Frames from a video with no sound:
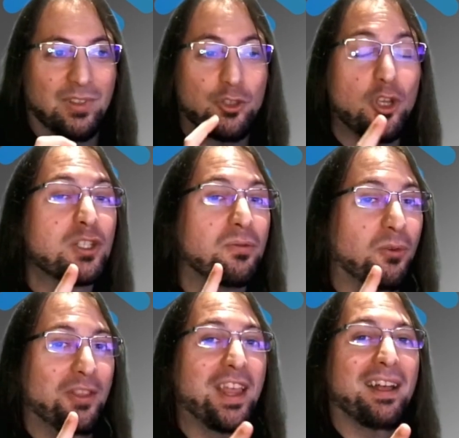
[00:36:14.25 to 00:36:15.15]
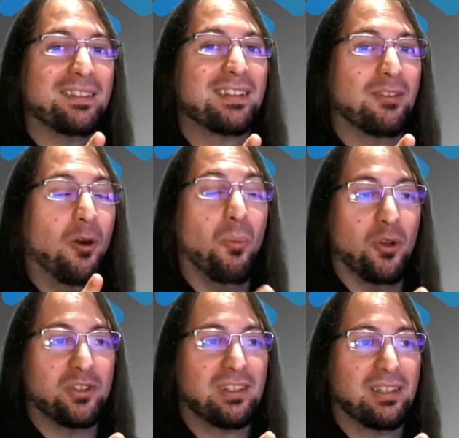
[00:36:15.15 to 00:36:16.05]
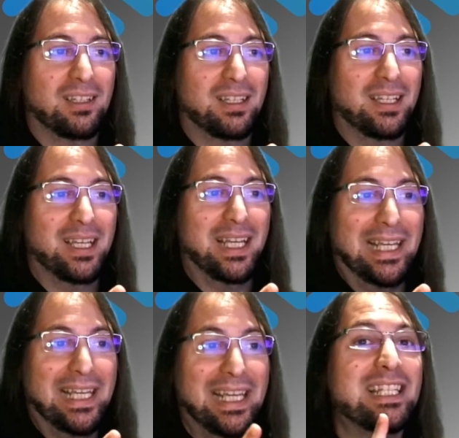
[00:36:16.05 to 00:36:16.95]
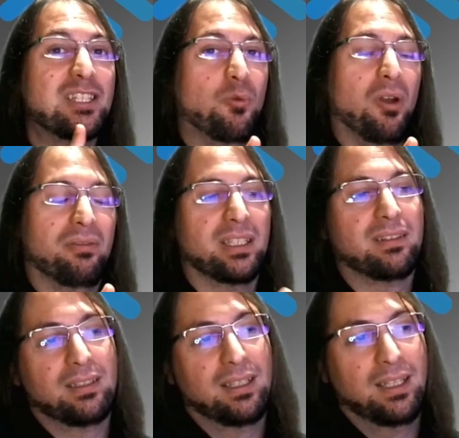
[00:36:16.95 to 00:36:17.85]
just for that, almost, it's worth it.